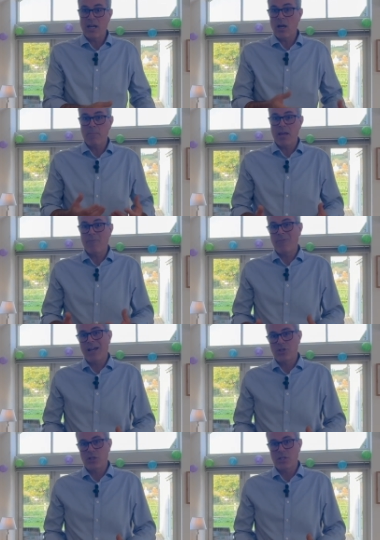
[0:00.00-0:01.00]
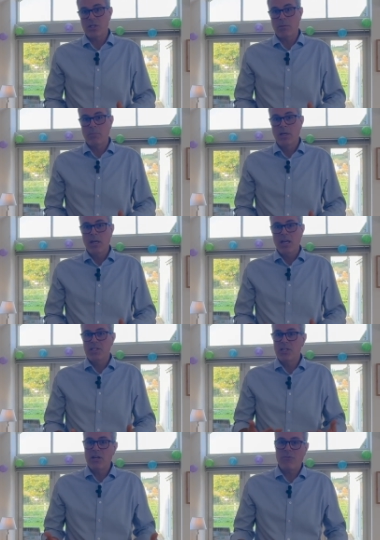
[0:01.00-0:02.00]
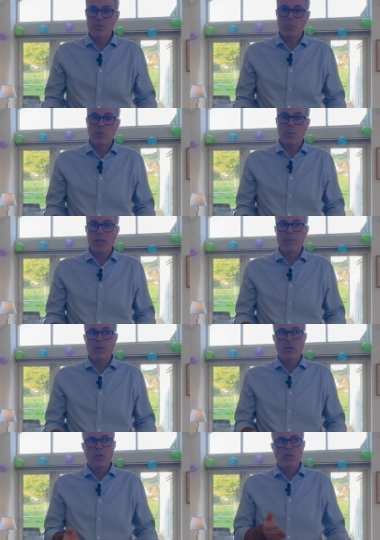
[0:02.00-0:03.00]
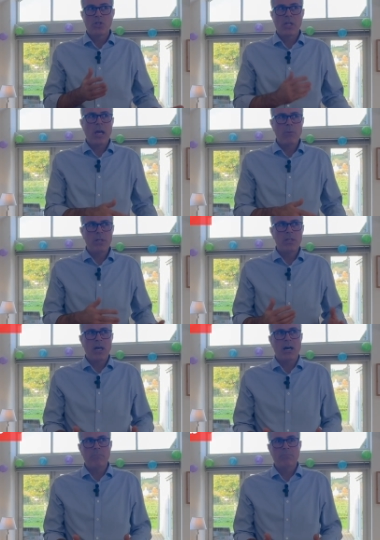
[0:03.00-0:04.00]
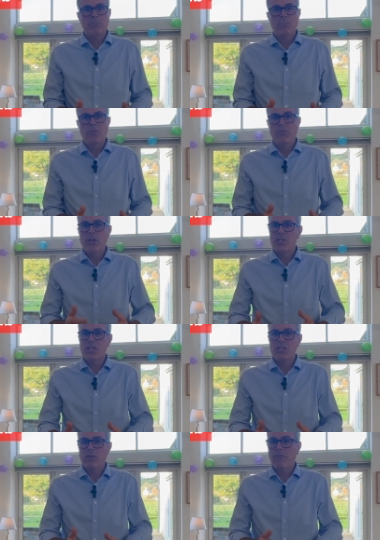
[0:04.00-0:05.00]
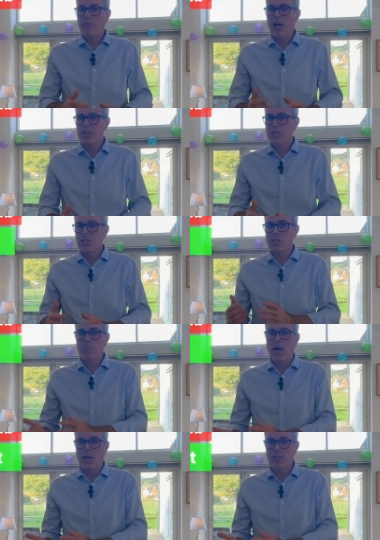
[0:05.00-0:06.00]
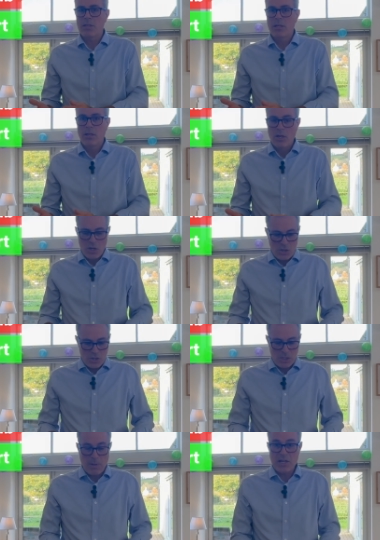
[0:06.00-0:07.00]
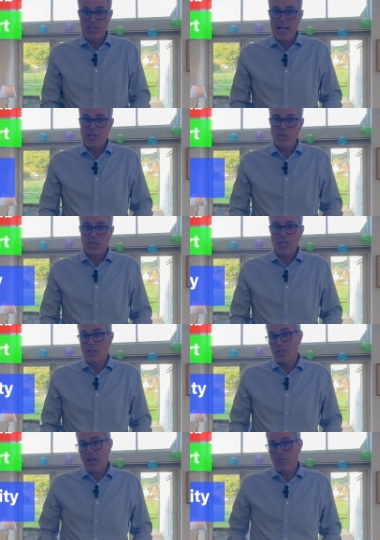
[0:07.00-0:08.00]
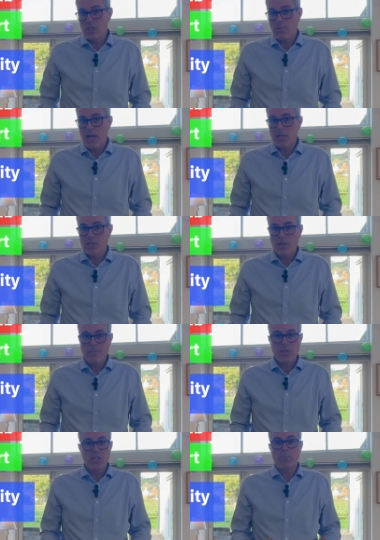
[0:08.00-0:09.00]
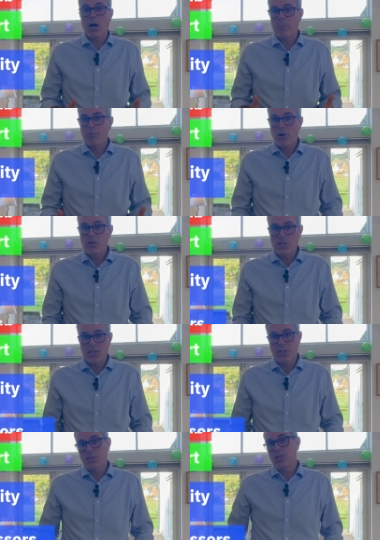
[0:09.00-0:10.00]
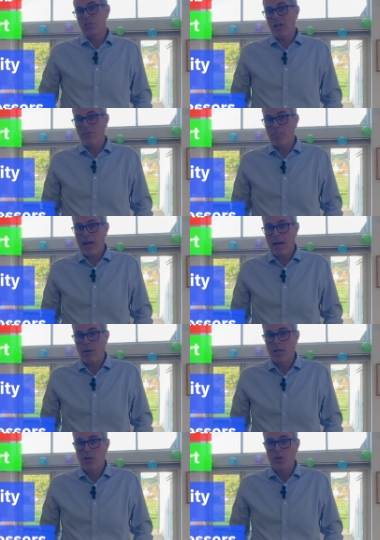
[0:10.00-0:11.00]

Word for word: and IBM FlashSystem is the difference between slow and dumb versus fast and smart. Smart density to save you space, smart processors to save you power,